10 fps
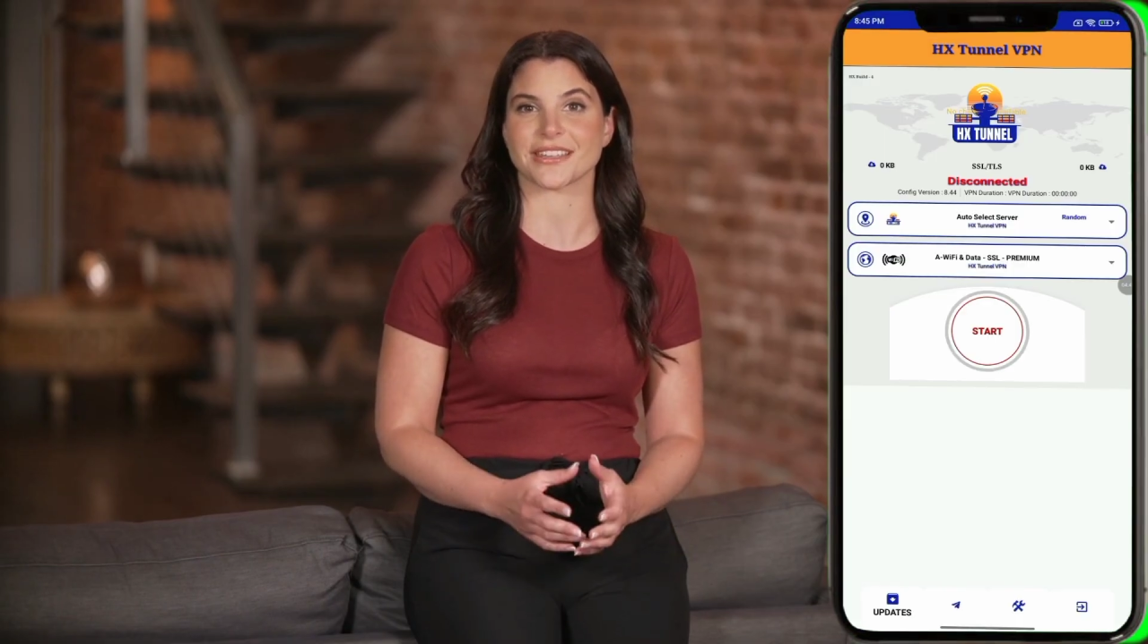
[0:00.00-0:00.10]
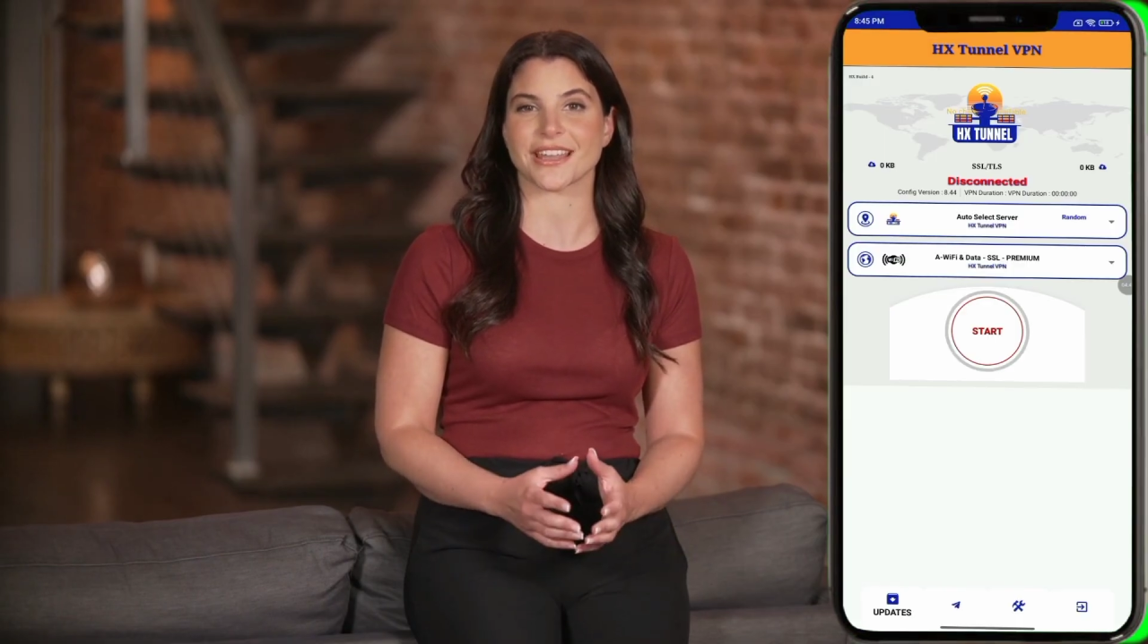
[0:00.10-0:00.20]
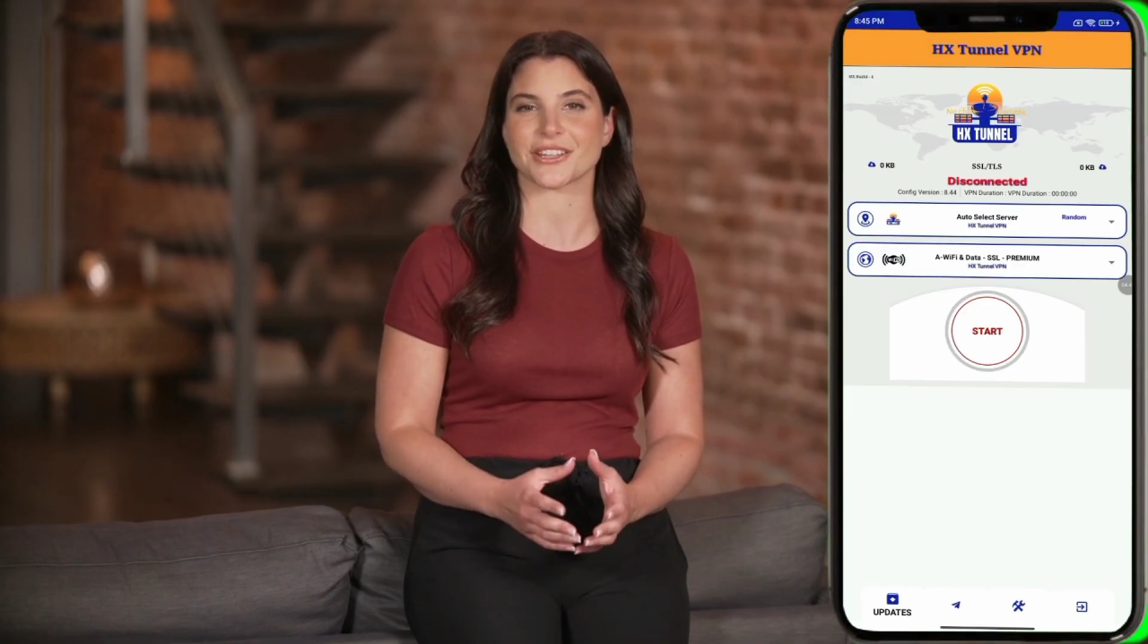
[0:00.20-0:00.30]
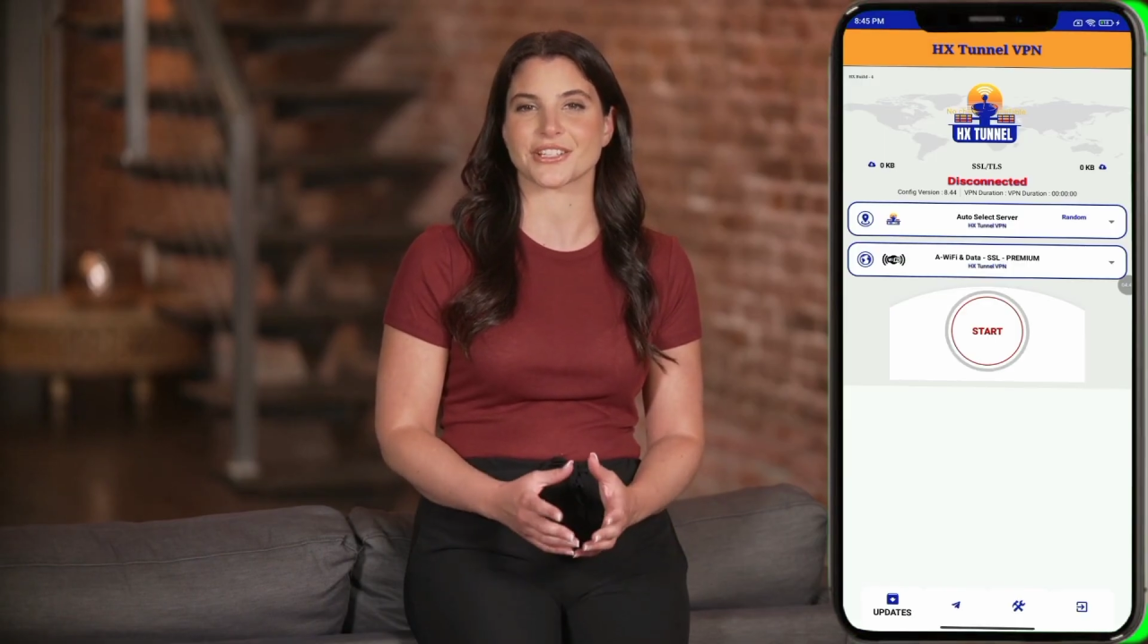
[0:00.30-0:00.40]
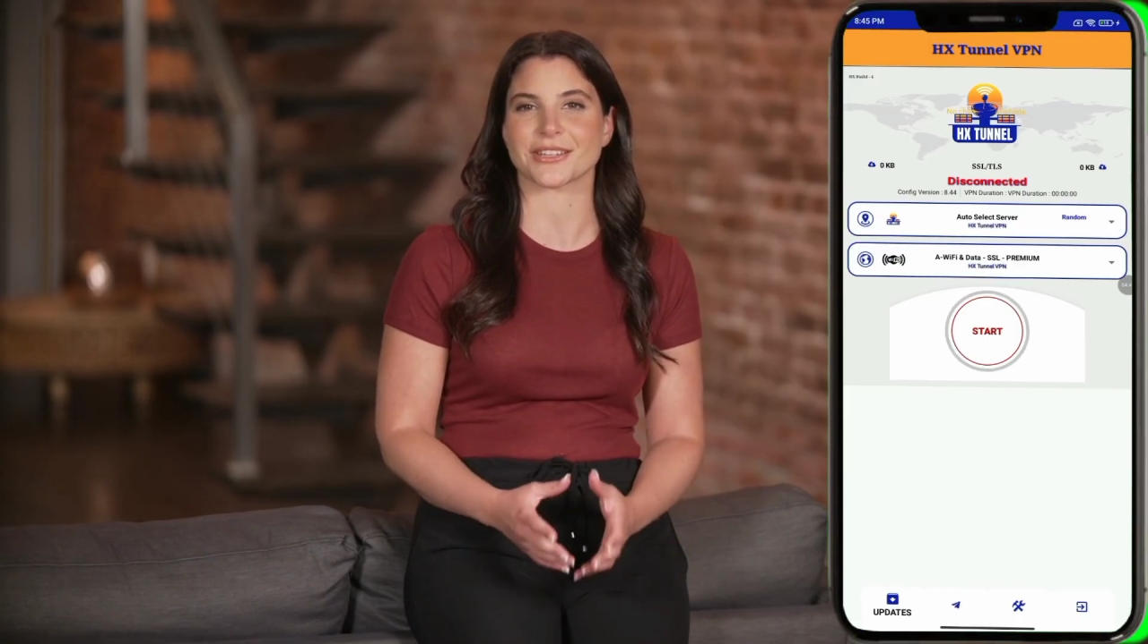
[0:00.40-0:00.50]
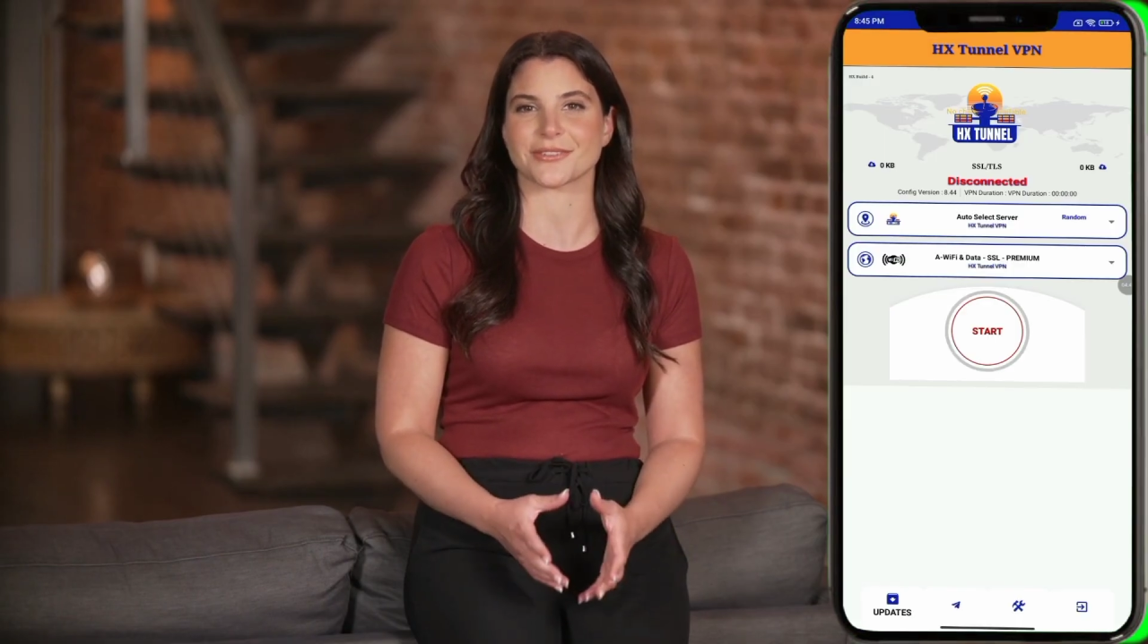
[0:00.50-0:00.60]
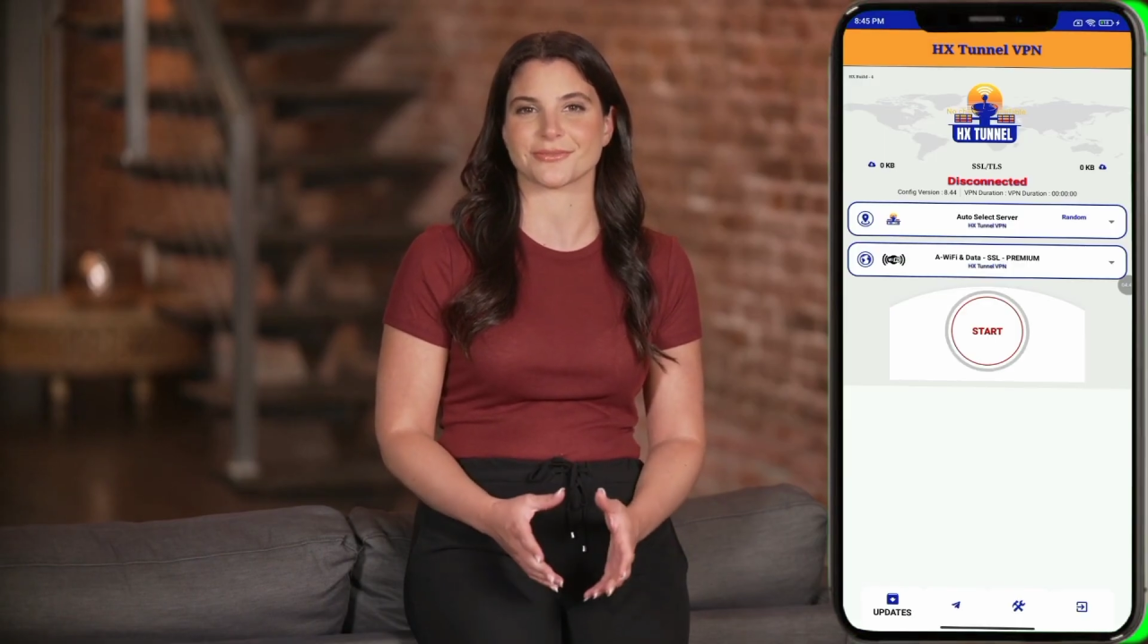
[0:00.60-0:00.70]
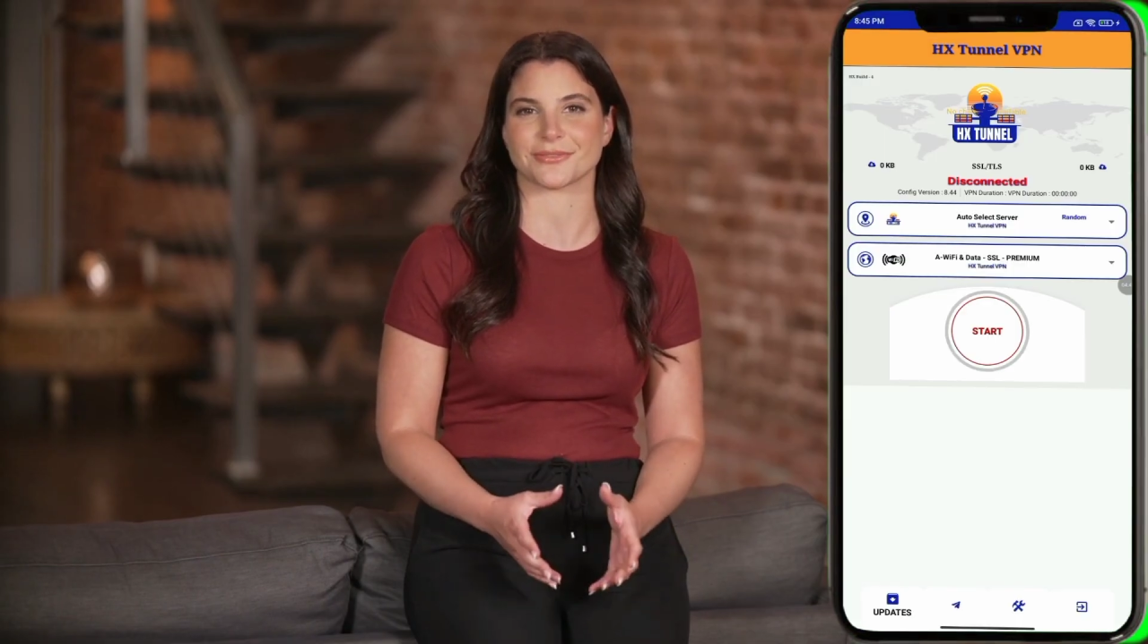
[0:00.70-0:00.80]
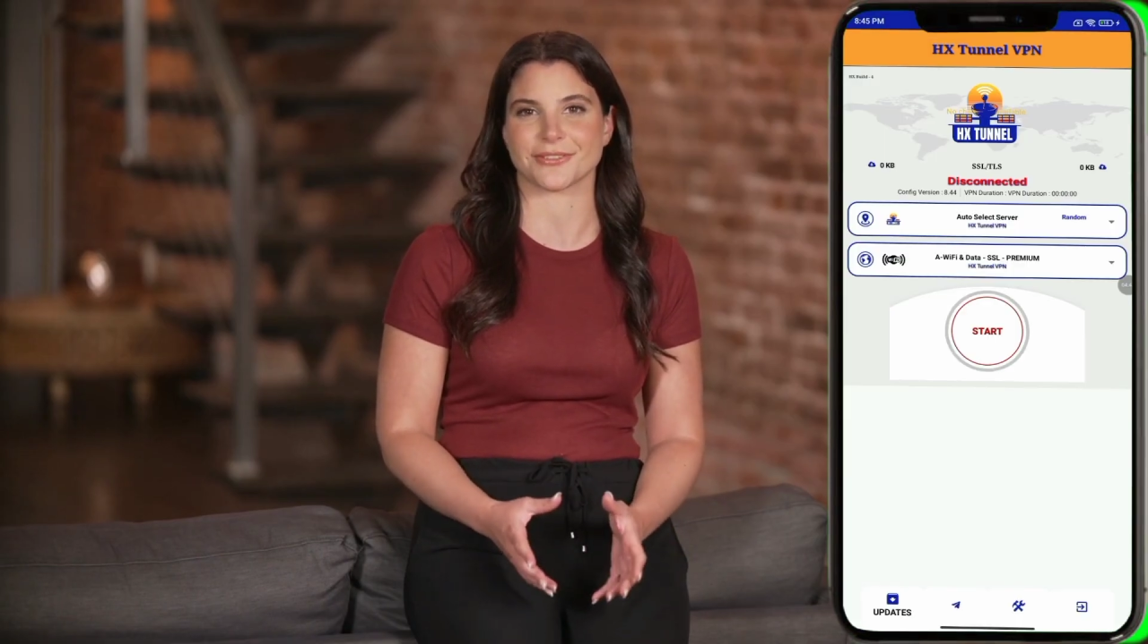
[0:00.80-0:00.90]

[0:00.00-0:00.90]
section.